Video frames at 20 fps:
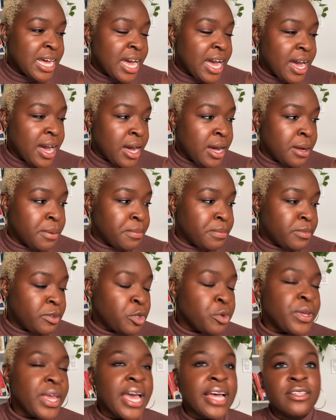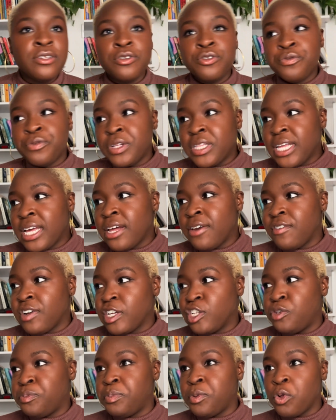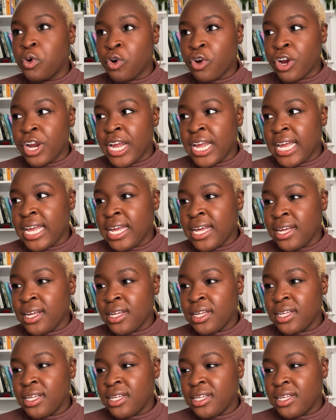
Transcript: So it's really kind of exploring